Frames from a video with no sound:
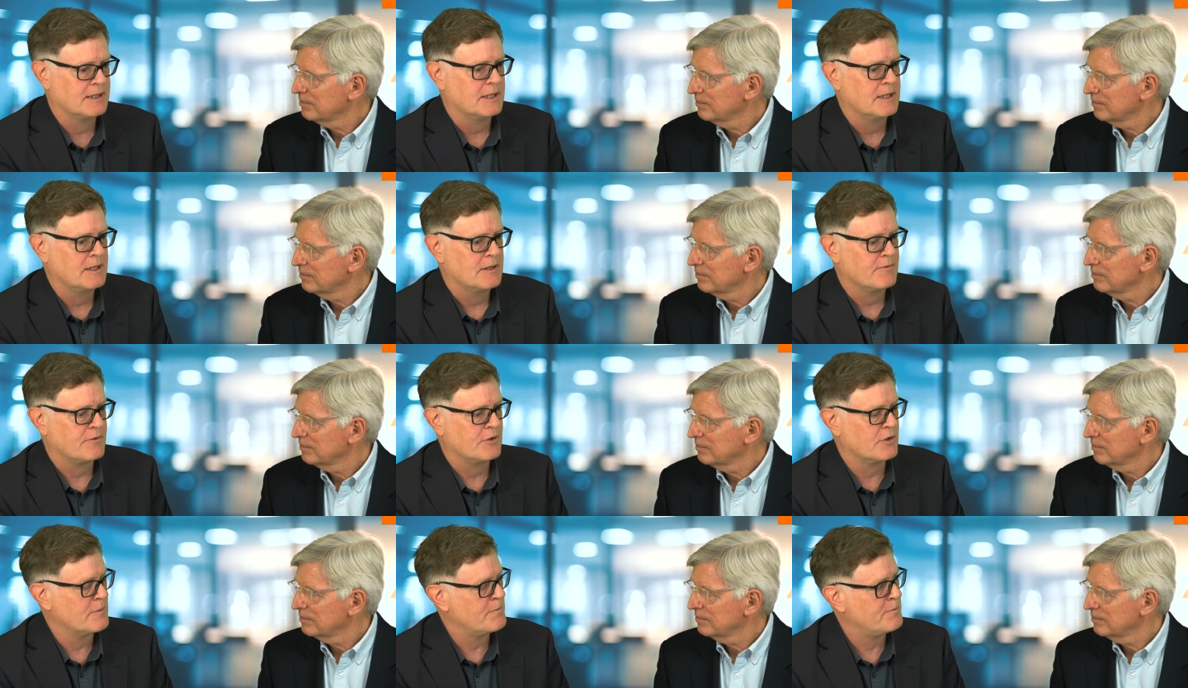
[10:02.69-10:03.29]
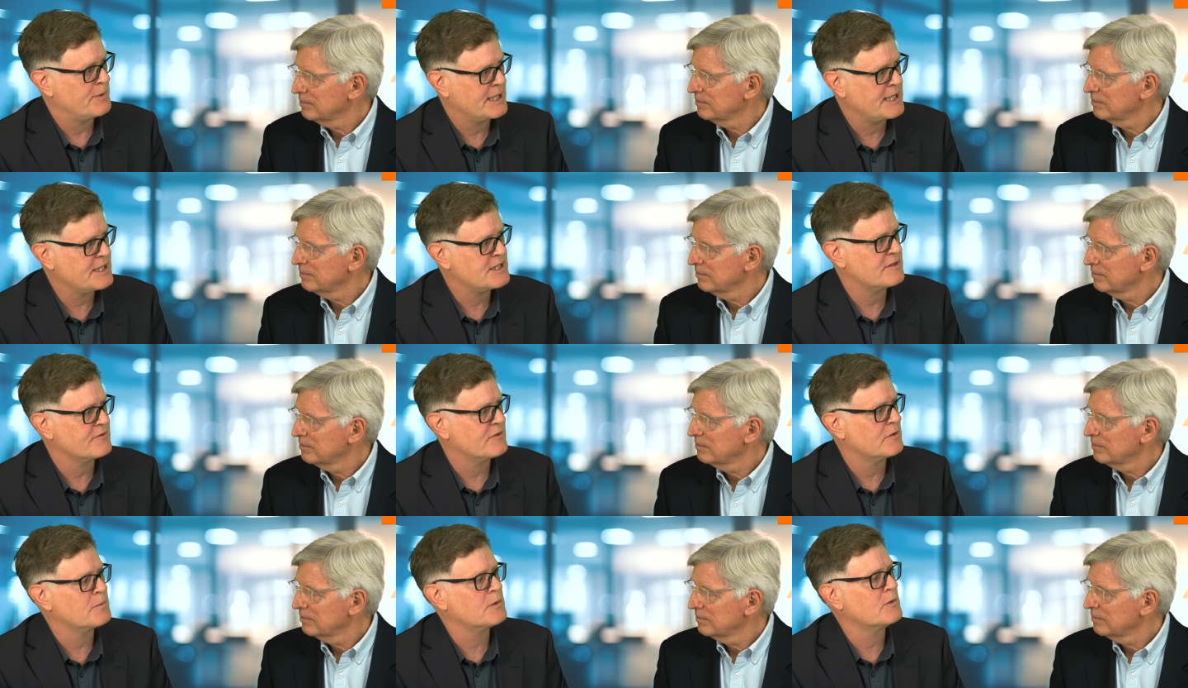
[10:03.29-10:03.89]
Speaker 1: for a piece of a
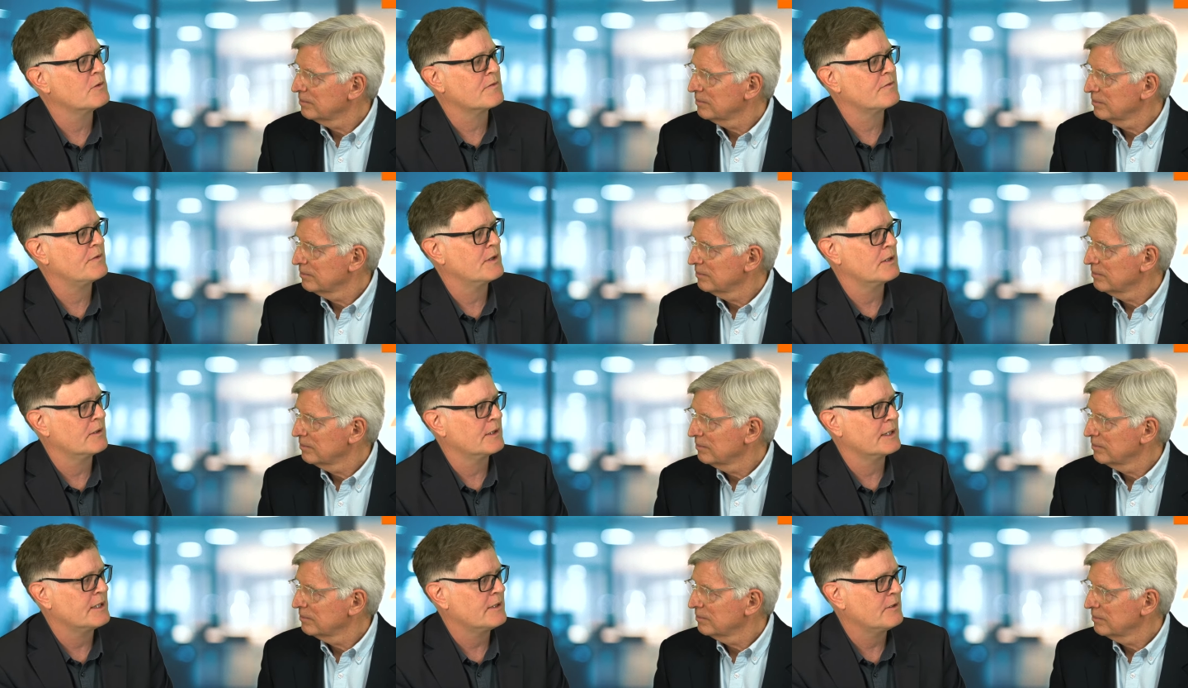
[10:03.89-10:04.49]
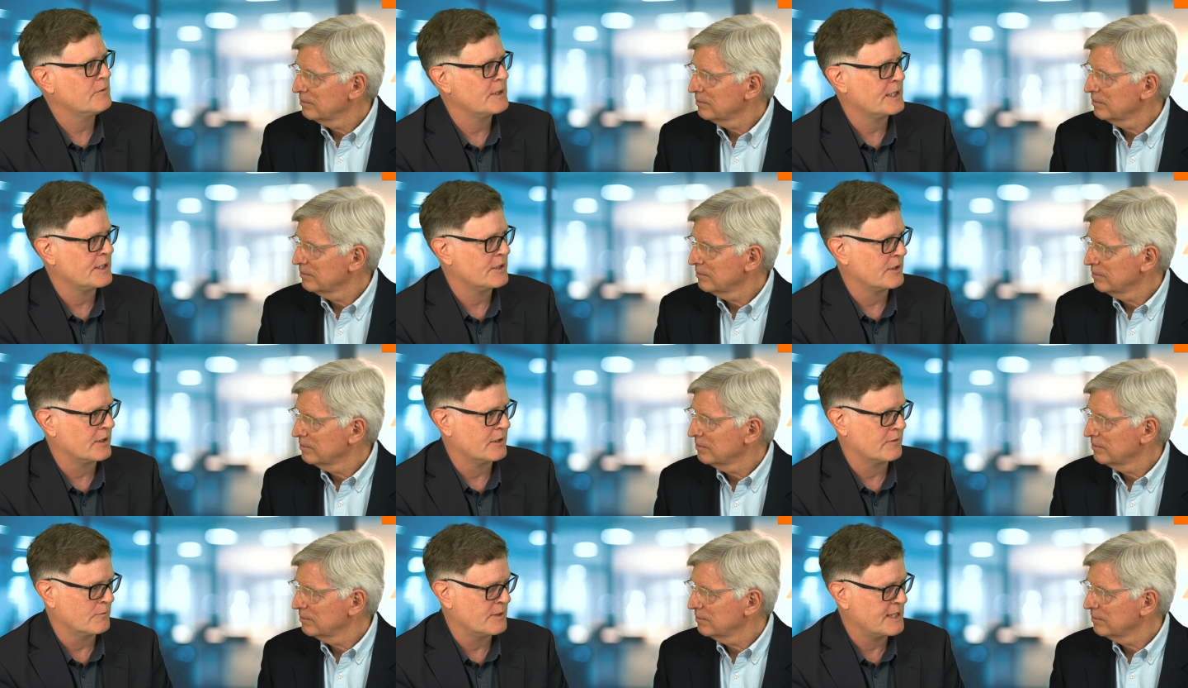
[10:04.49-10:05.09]
portfolio where you
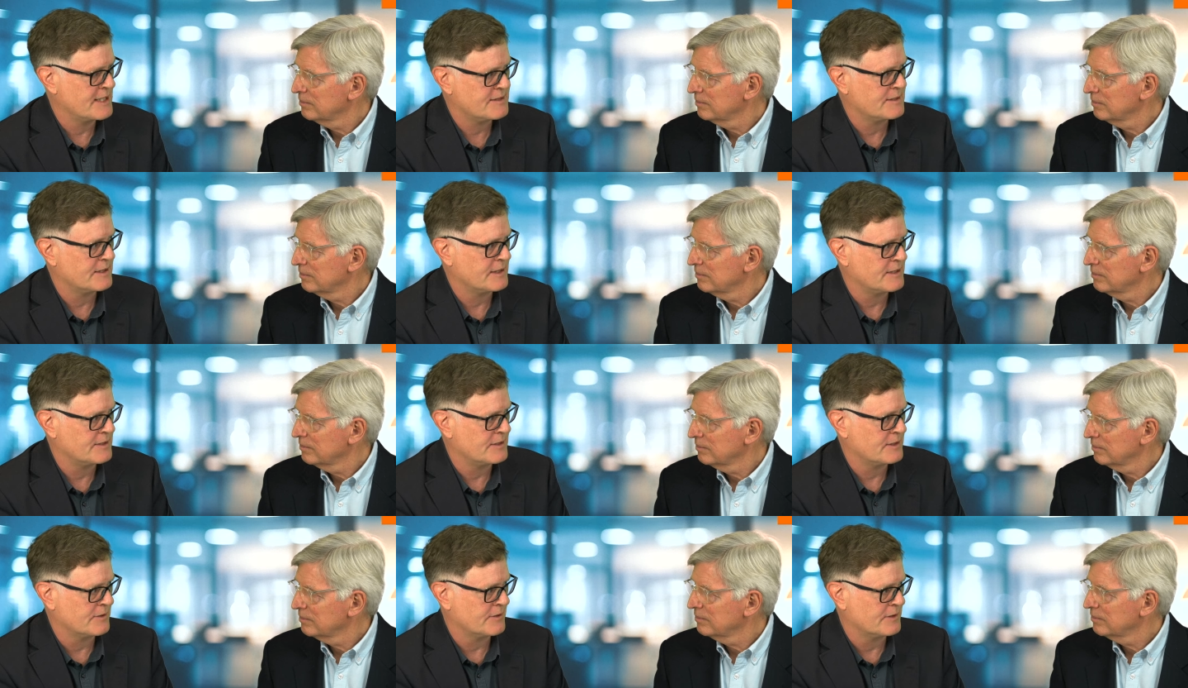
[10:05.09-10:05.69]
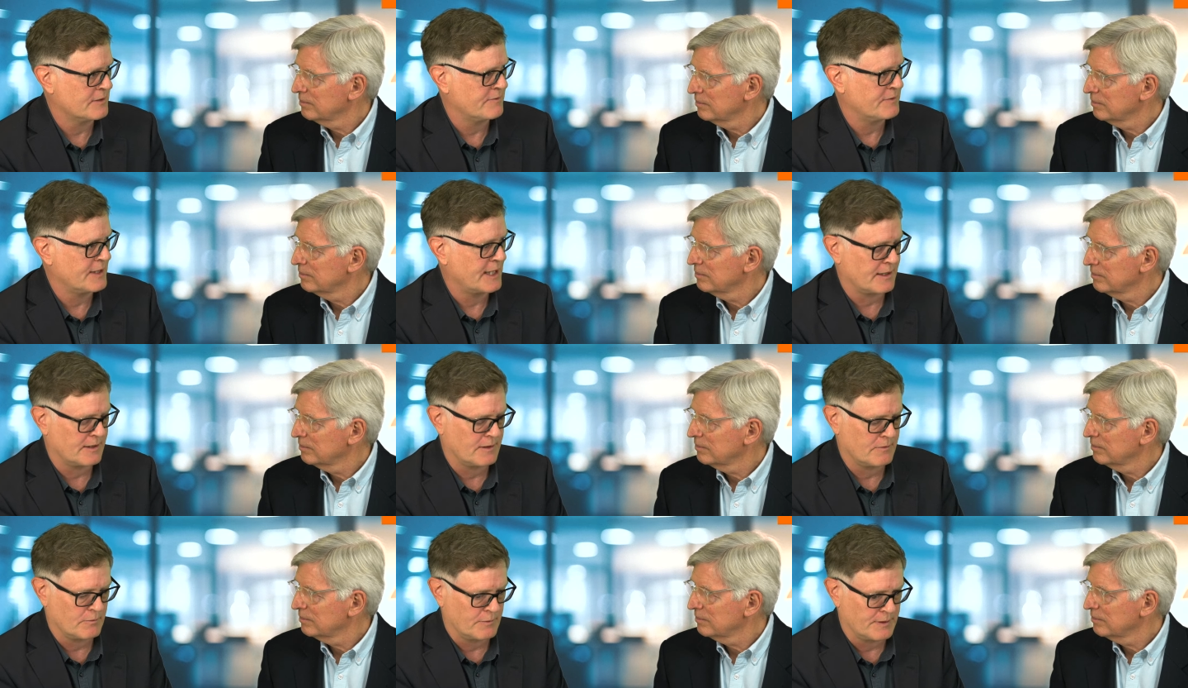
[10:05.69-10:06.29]
can rest easy on the fact that
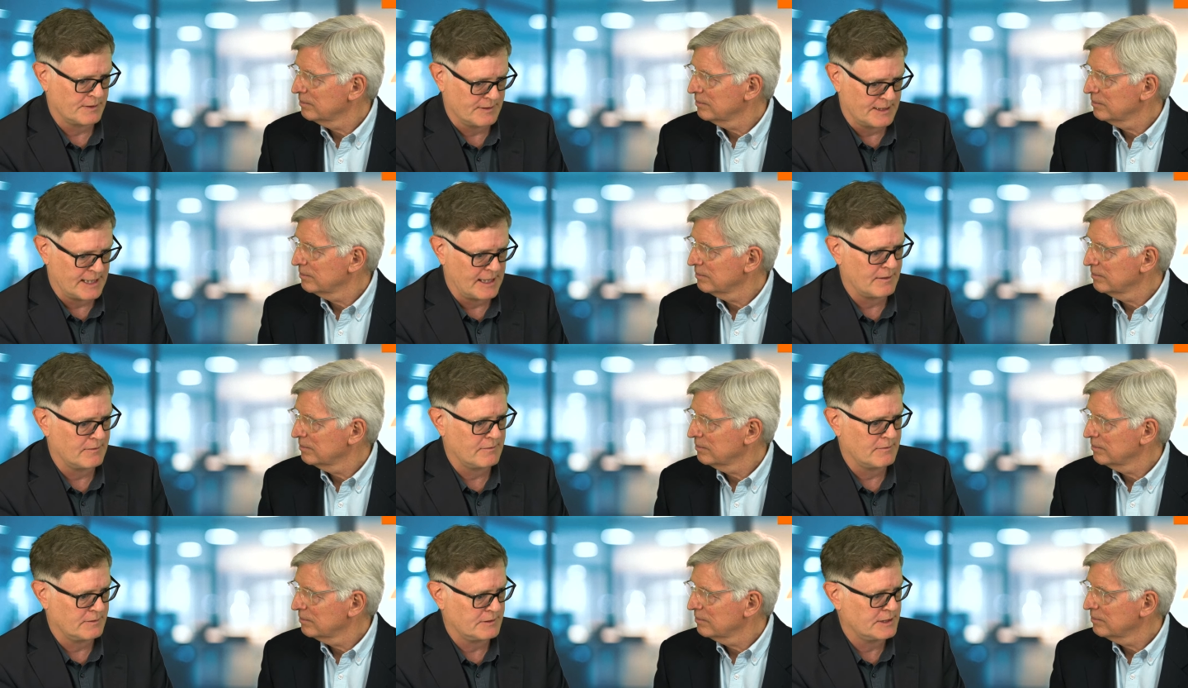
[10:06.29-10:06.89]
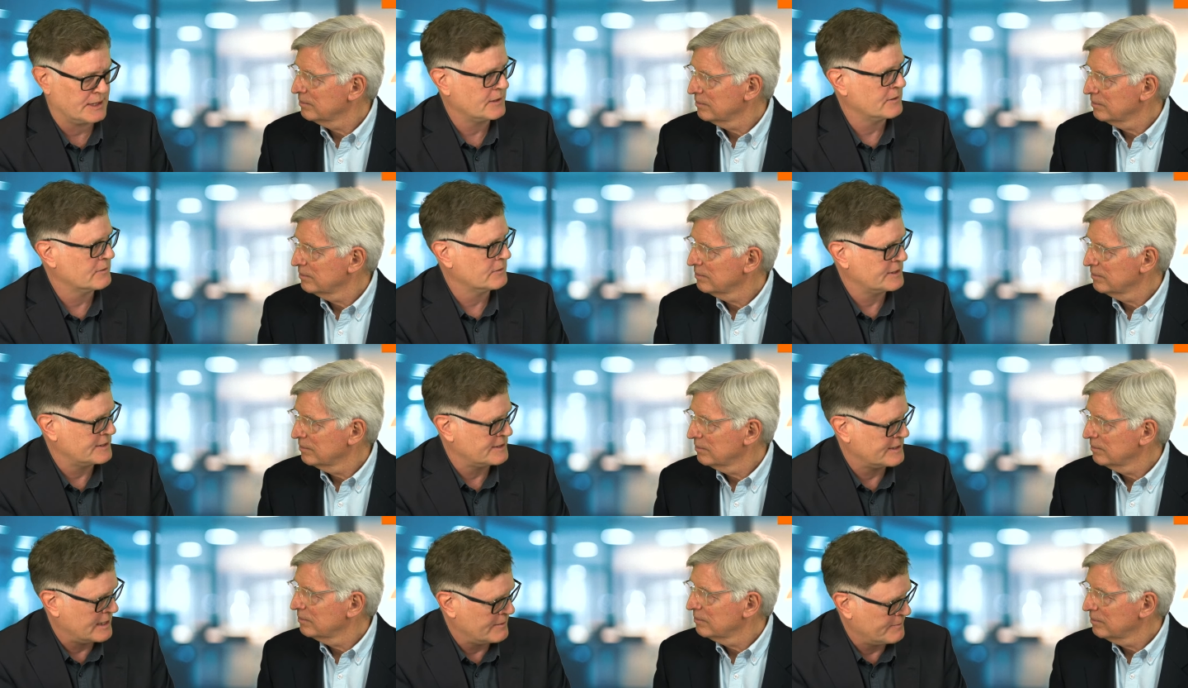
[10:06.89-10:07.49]
that yield is
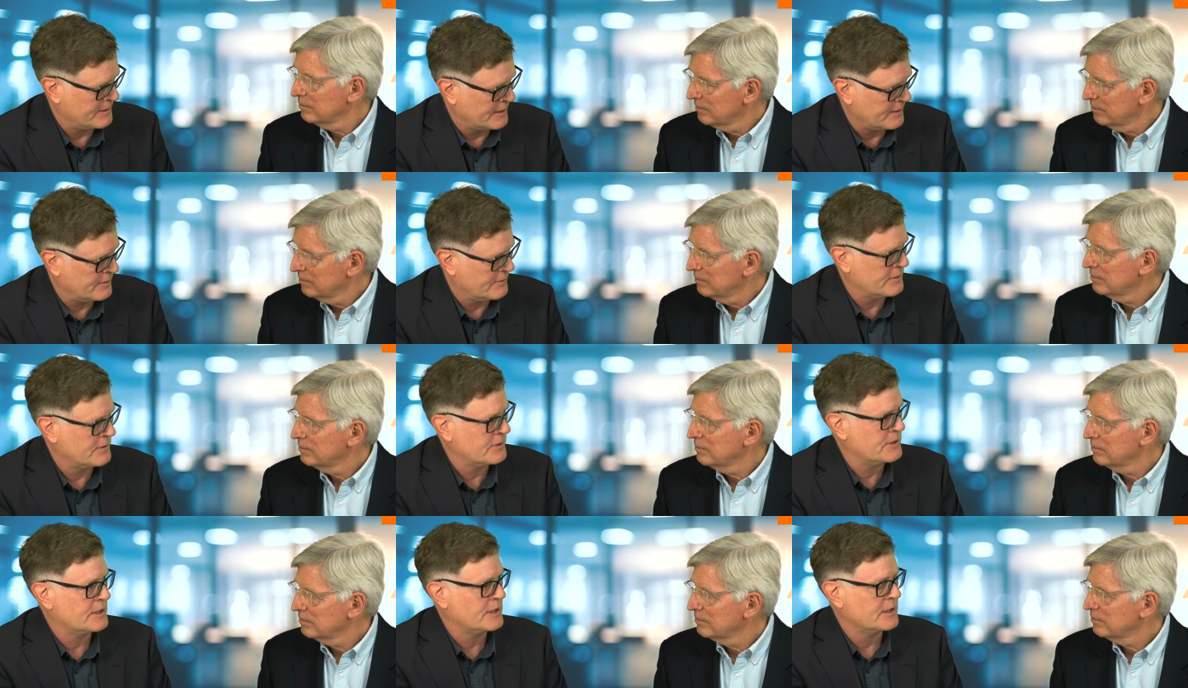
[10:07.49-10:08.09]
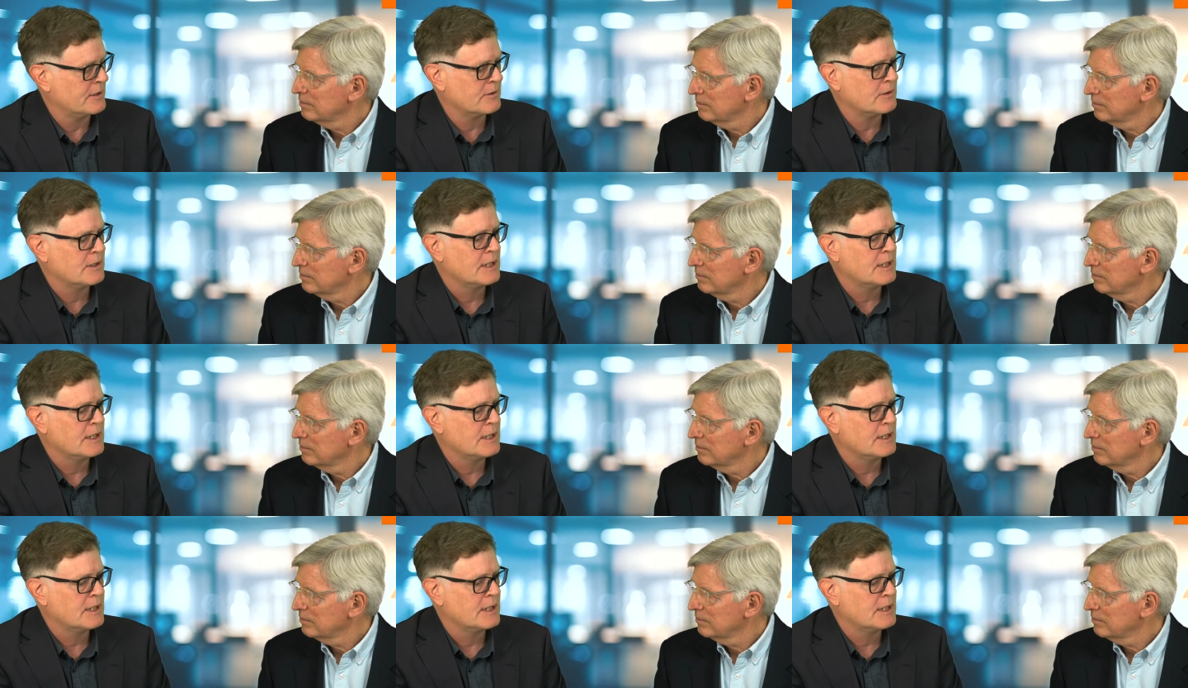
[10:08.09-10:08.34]
coming through to you,